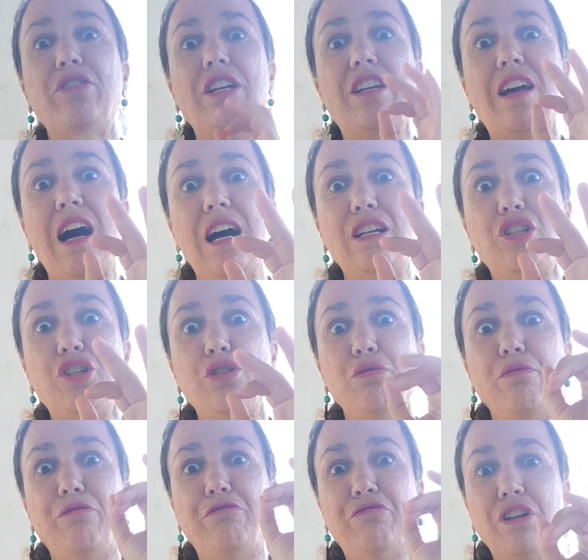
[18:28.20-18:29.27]
the
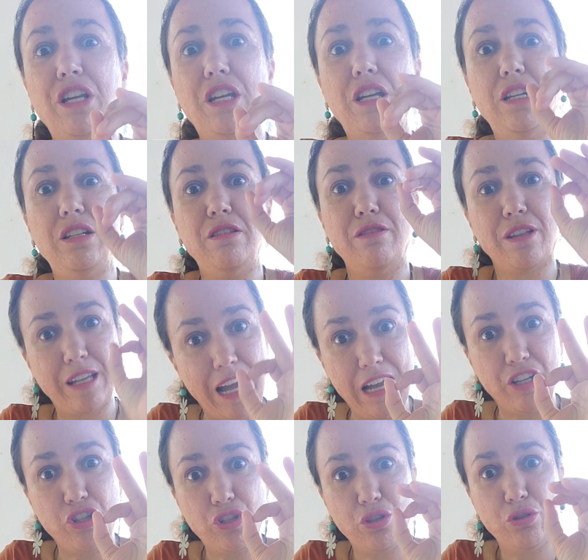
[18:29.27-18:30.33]
freaking
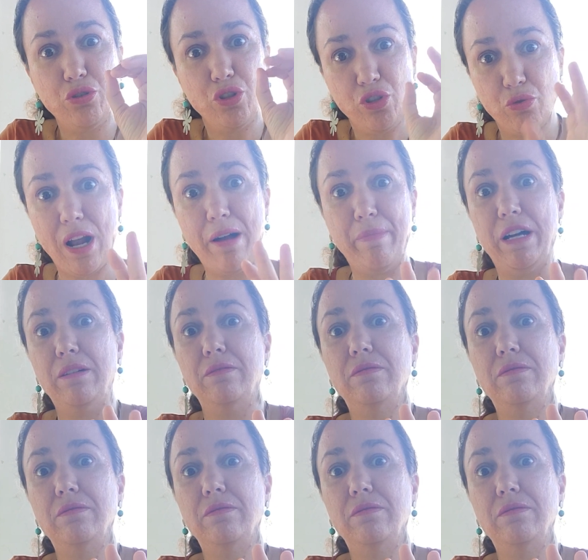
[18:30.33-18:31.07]
cash drama.